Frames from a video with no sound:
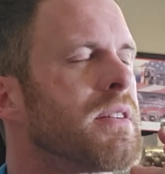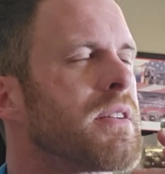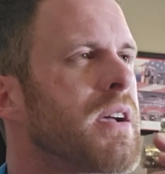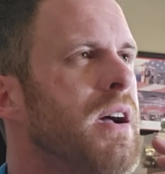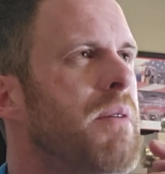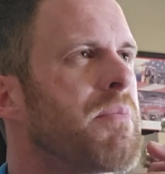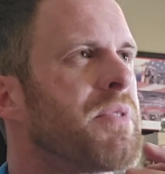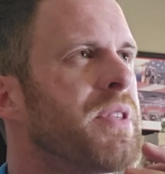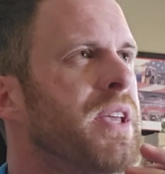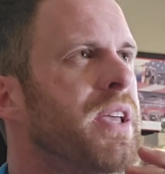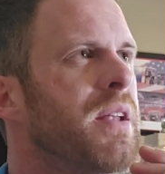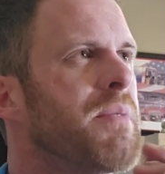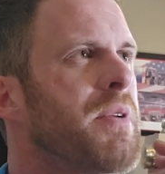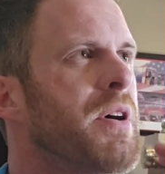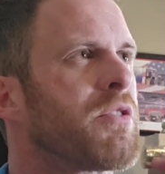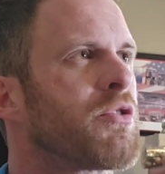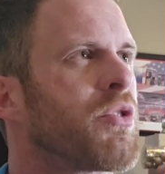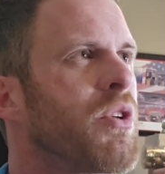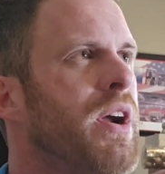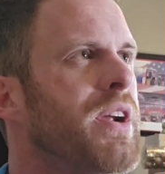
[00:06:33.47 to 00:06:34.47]
I'm thinking
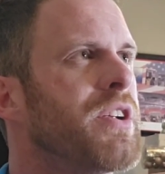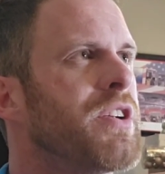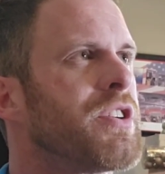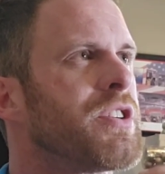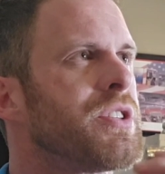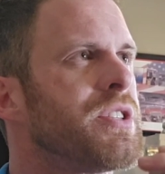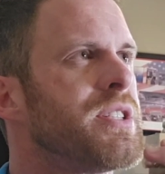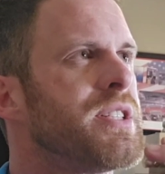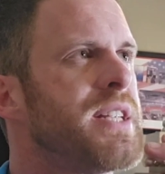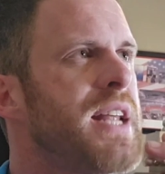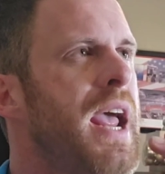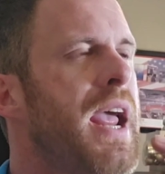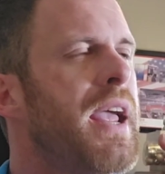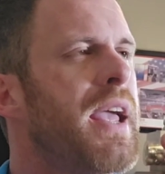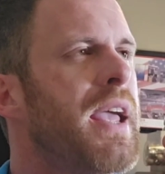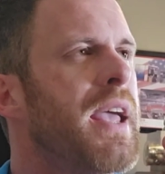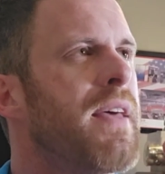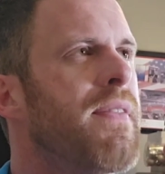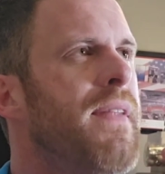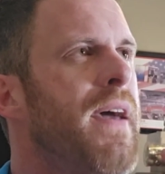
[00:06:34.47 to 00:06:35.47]
about trying to just stay
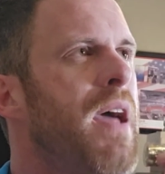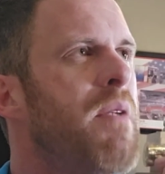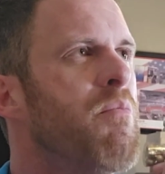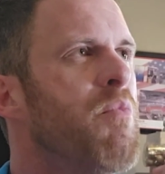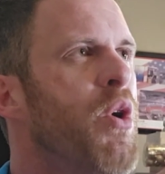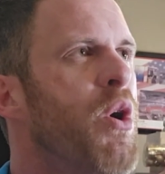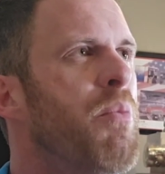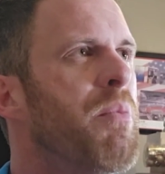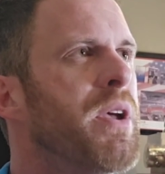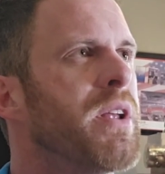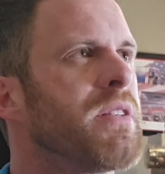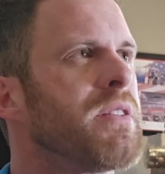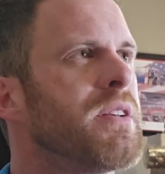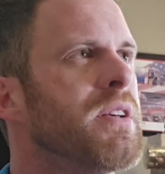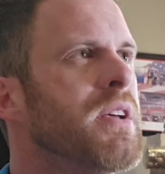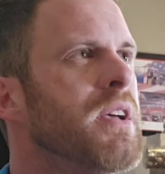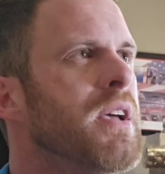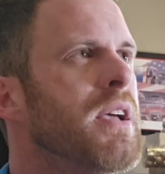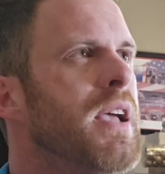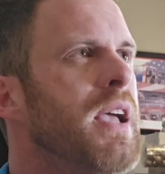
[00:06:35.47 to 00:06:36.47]
in that moment
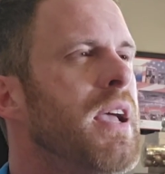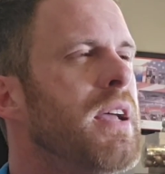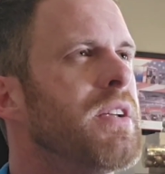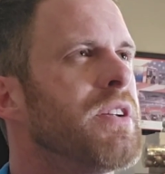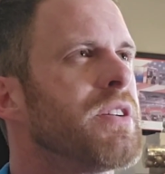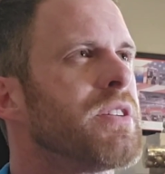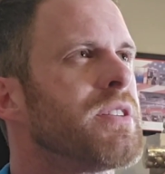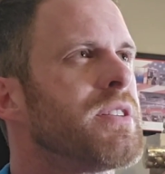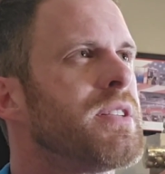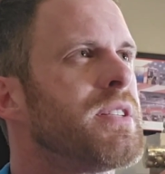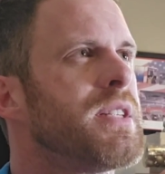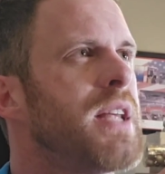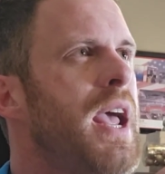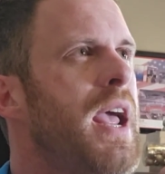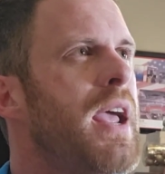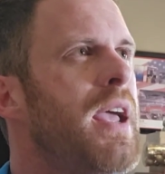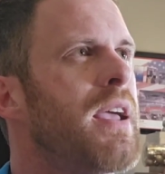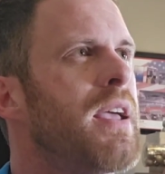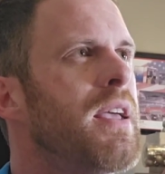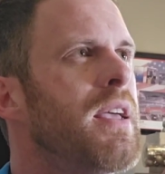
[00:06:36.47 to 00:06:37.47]
and just
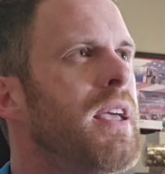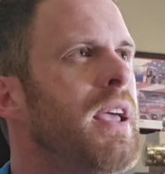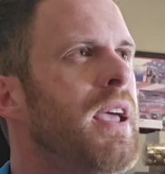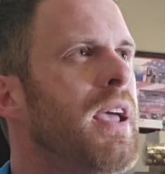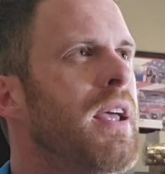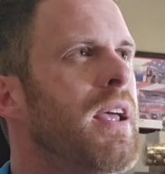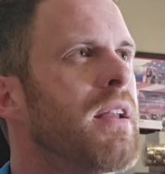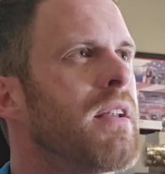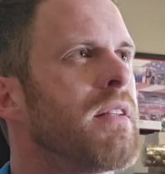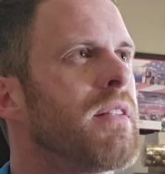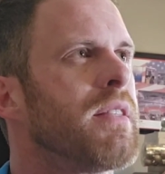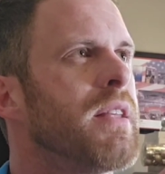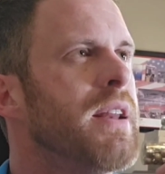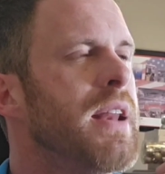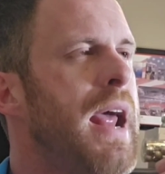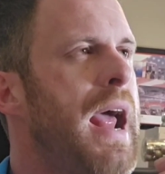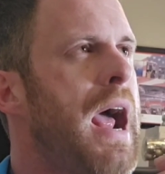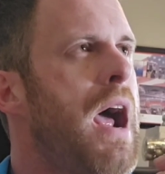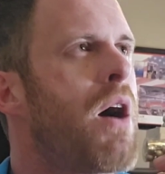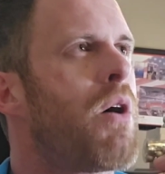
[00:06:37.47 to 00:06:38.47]
stay in the
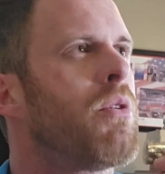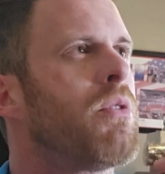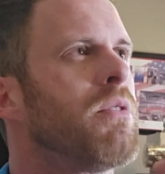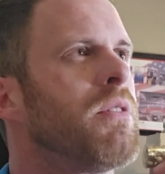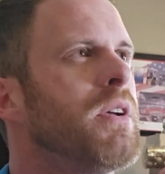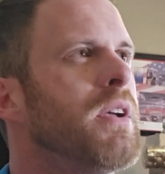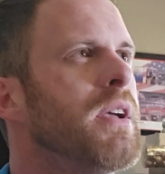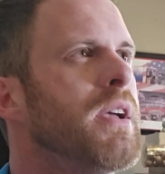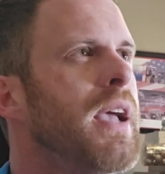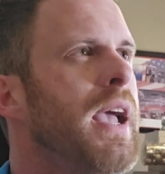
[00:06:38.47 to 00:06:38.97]
now.